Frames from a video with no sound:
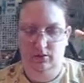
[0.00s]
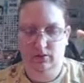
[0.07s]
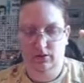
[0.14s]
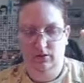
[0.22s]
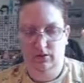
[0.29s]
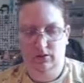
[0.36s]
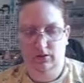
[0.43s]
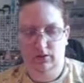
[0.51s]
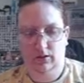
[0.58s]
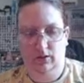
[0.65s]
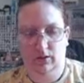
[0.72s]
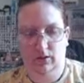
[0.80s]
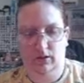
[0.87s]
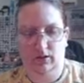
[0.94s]

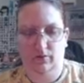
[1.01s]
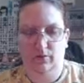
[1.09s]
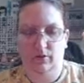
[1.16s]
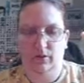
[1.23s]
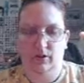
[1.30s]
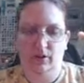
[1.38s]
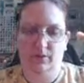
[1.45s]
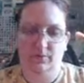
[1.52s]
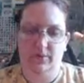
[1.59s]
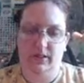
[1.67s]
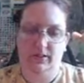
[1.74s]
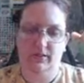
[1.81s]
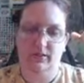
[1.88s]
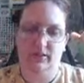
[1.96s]
okay, and then we're gonna come
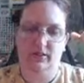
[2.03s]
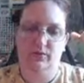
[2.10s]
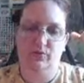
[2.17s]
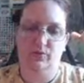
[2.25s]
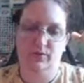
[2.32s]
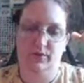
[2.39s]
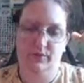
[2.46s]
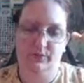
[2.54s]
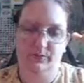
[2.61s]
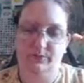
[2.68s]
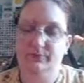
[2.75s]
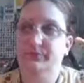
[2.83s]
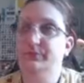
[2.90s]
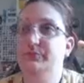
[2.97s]
back to this one.
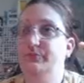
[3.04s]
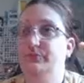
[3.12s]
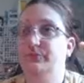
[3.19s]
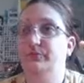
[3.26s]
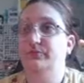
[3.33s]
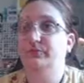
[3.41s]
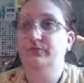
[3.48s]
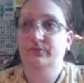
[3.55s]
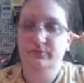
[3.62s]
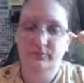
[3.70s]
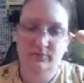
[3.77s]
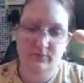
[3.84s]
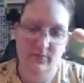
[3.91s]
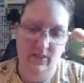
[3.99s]

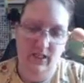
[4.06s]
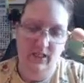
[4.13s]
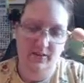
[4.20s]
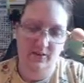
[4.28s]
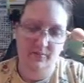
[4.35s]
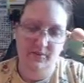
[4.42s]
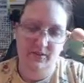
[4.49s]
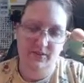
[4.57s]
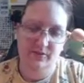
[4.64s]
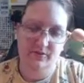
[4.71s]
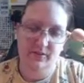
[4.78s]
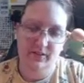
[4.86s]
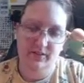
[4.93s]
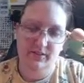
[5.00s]
Hey there, Miss
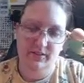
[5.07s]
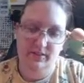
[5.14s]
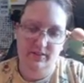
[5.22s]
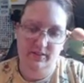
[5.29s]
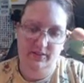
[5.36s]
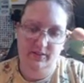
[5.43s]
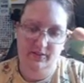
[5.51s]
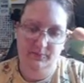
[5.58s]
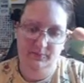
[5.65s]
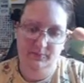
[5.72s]
Teresa.